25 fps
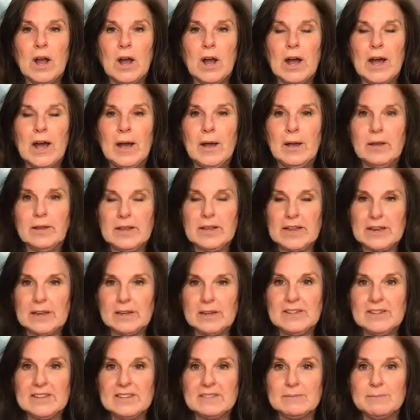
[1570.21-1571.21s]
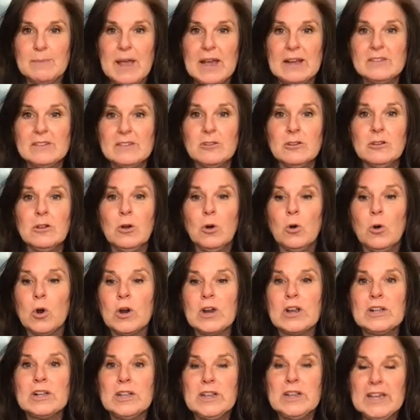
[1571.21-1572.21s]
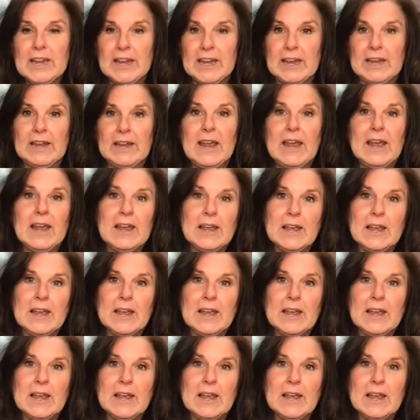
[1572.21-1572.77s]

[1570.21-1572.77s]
like dismantle or clean